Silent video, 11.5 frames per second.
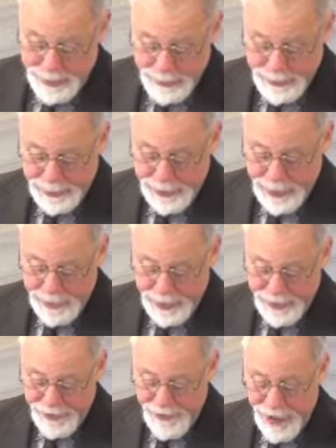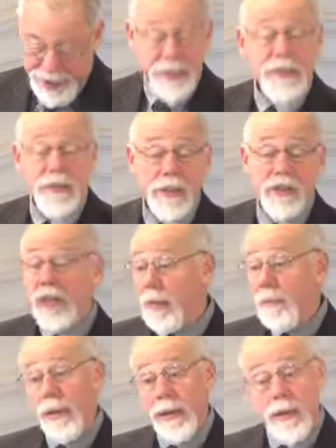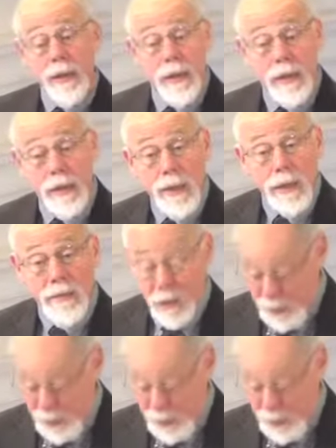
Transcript: a significant factor in the shaping of